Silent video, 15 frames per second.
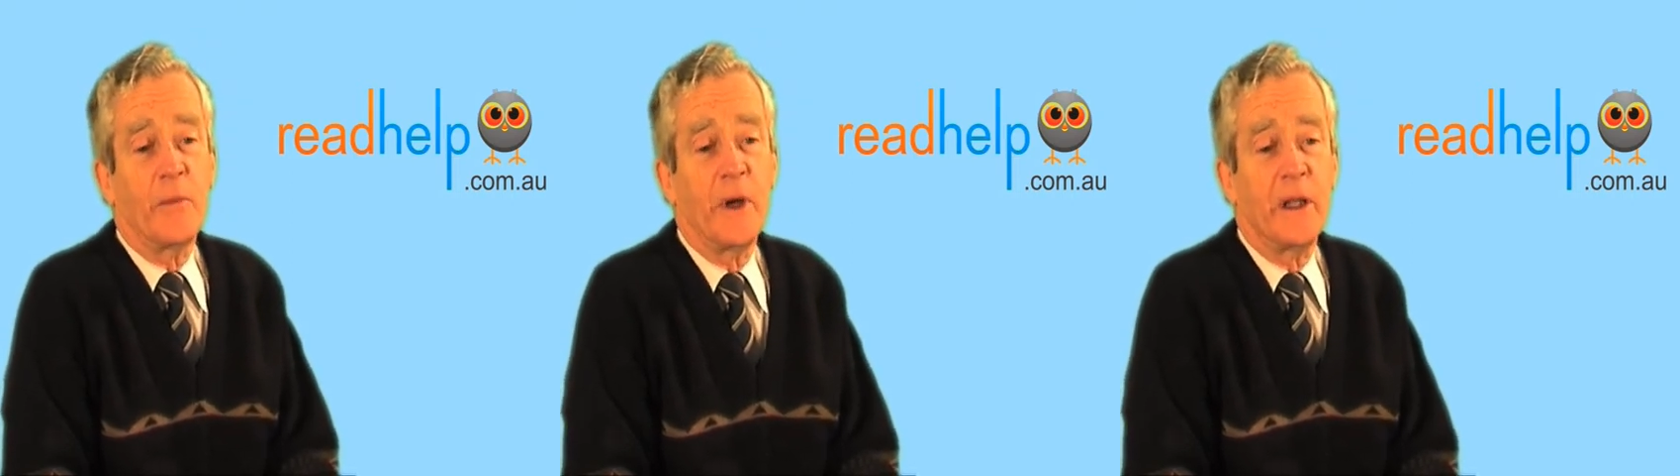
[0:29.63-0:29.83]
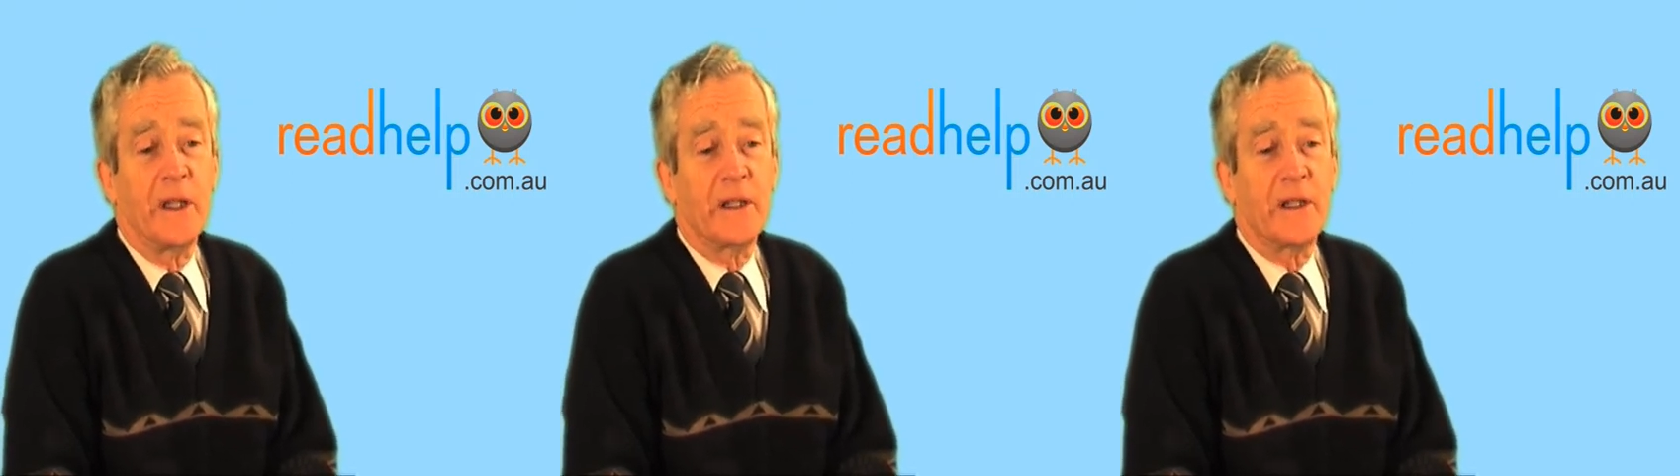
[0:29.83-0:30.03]

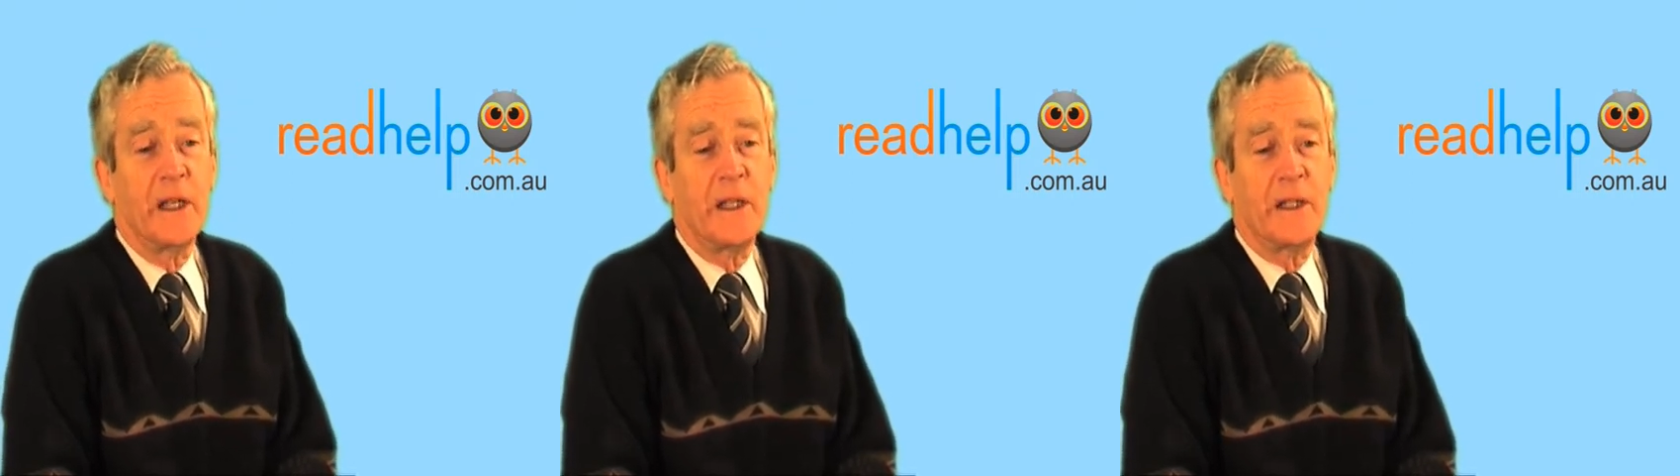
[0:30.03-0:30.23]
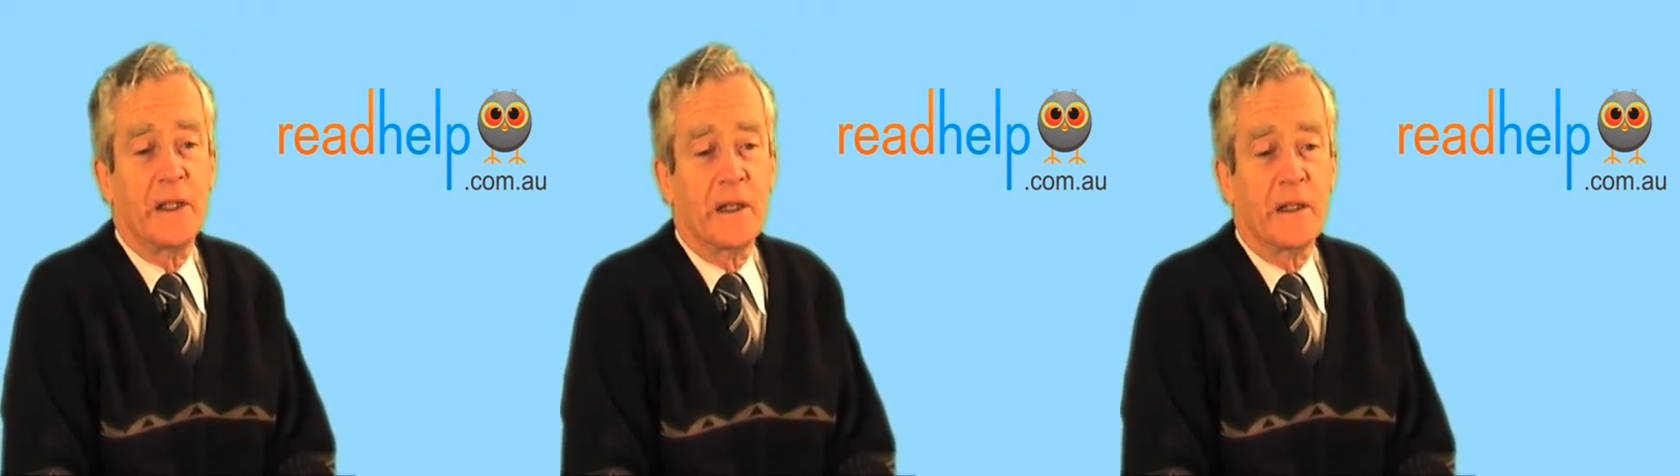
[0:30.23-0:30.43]
when the
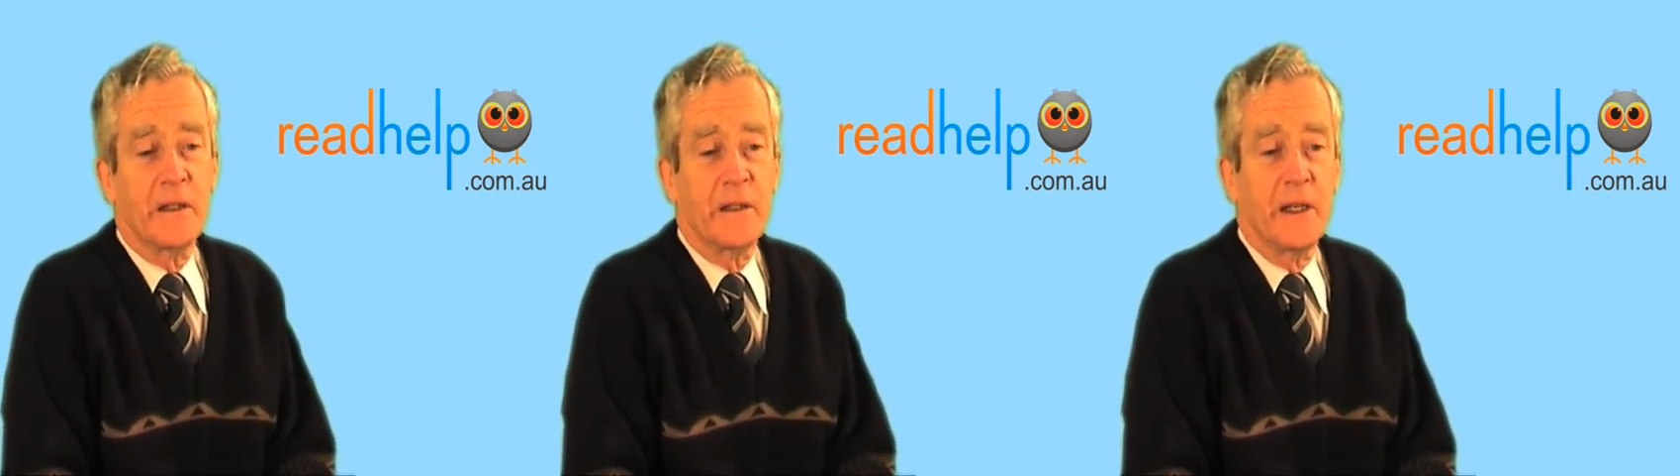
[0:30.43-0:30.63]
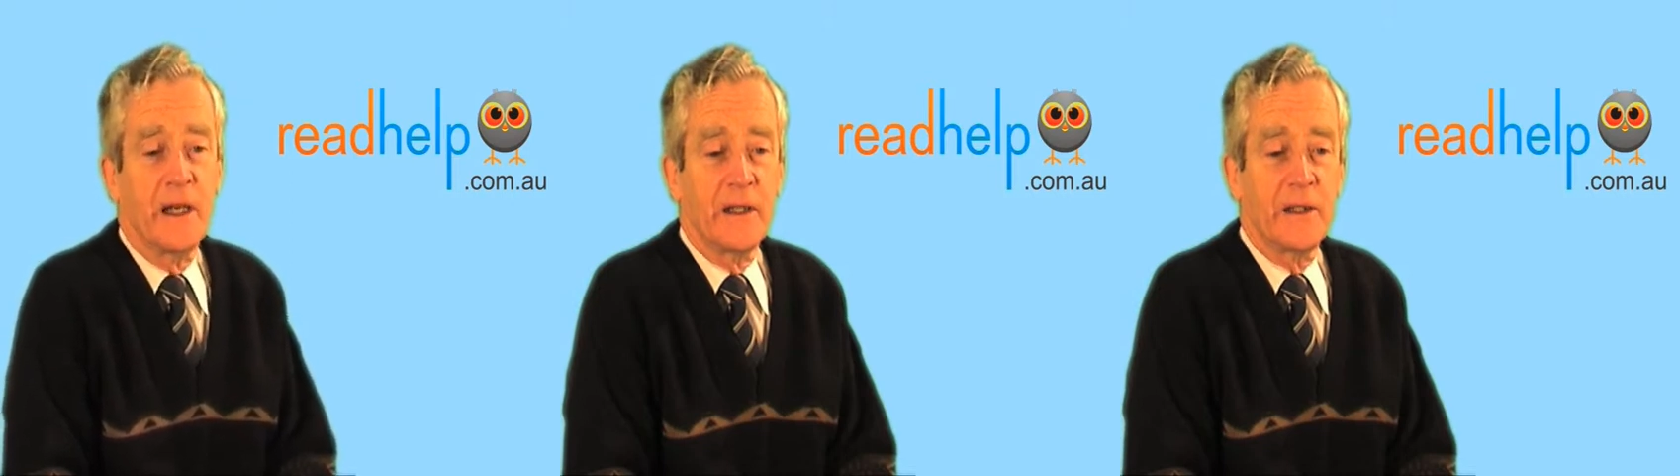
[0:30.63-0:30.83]
teacher
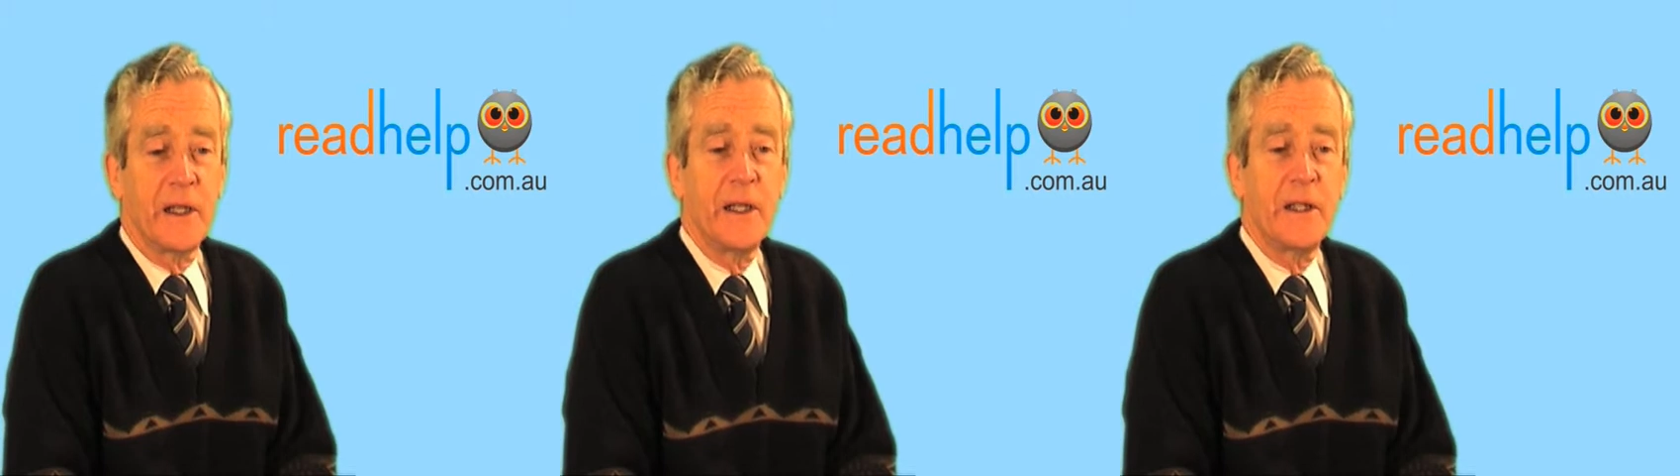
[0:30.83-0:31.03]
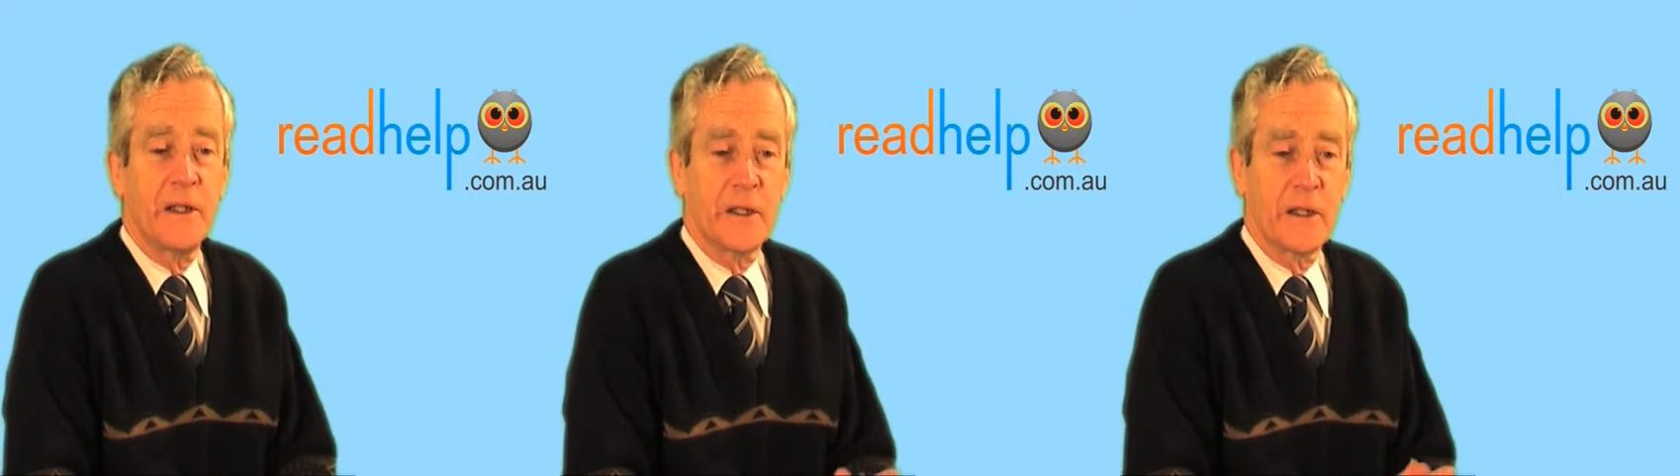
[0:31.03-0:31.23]

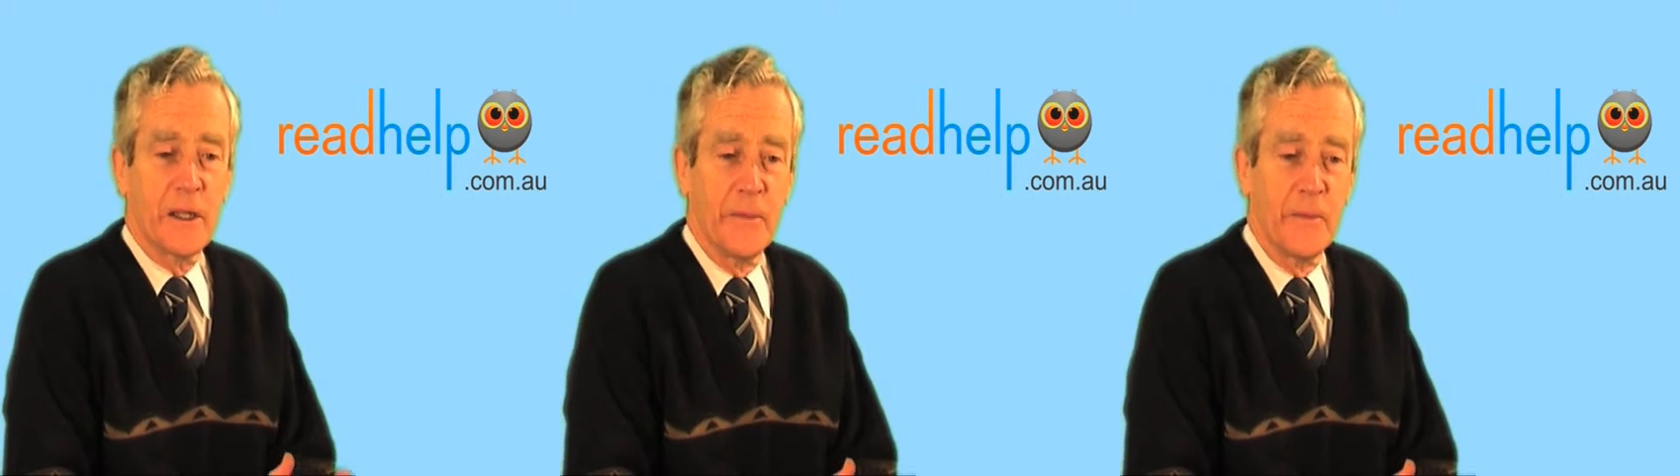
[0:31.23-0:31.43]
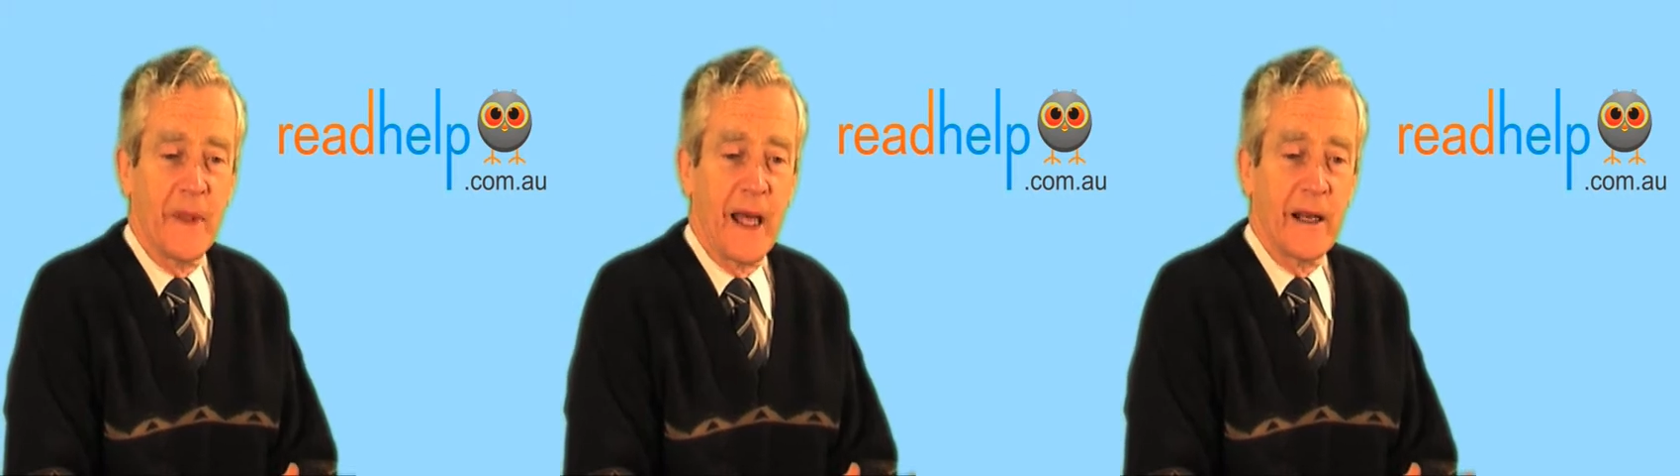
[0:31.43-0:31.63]
teaches
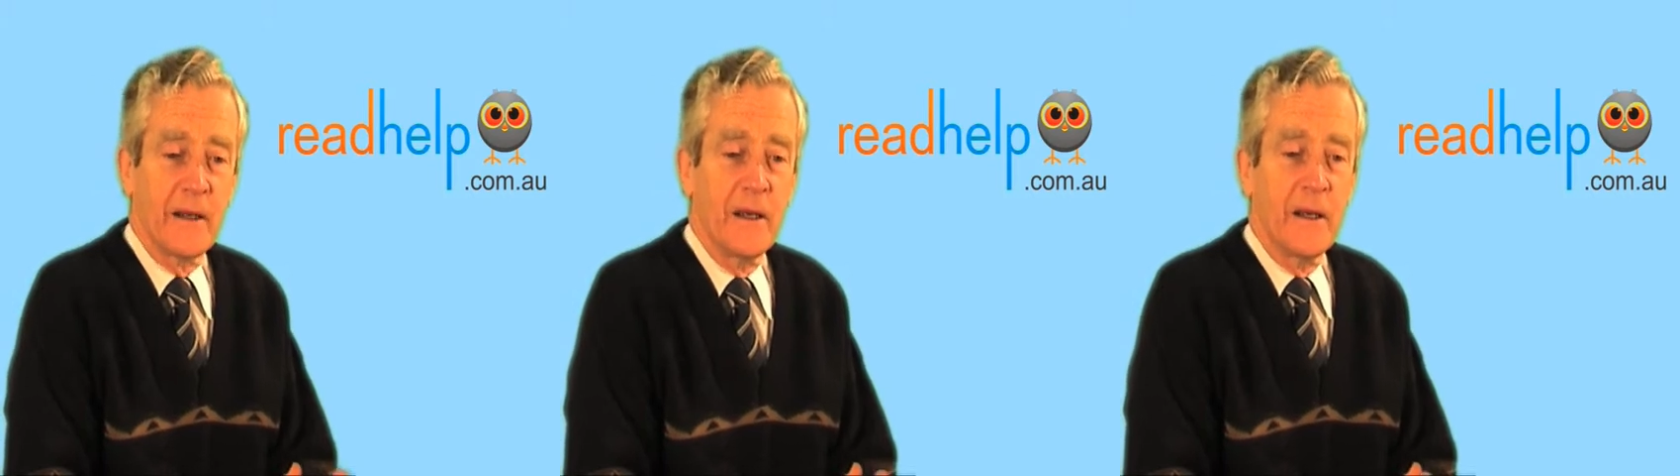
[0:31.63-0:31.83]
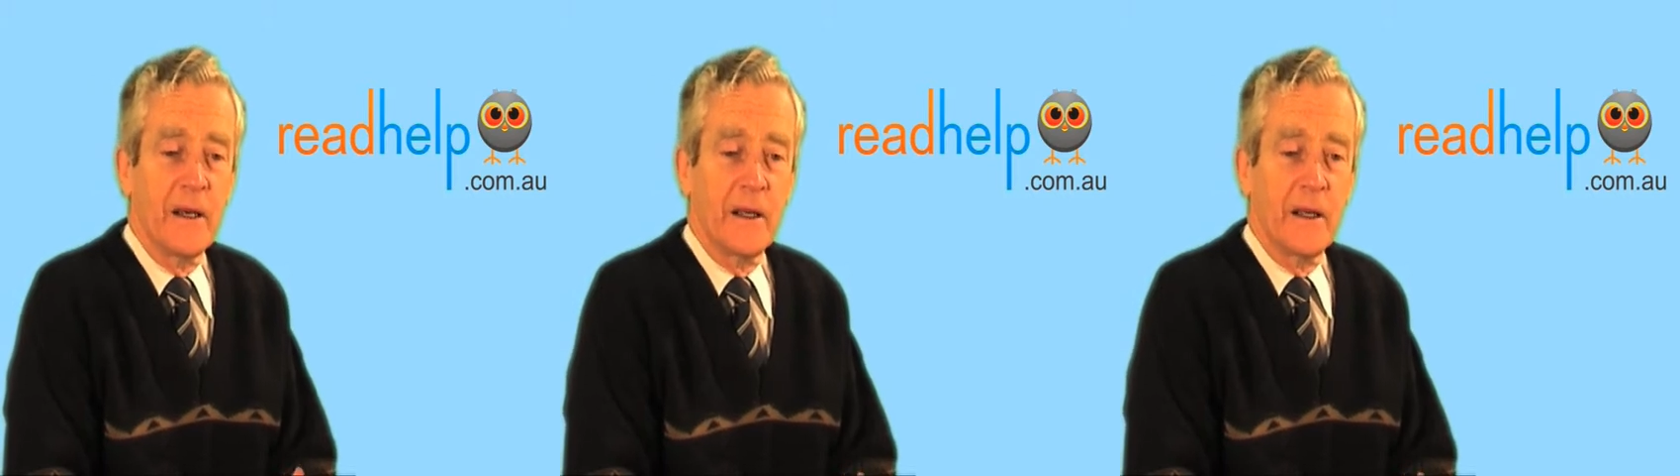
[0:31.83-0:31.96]
them that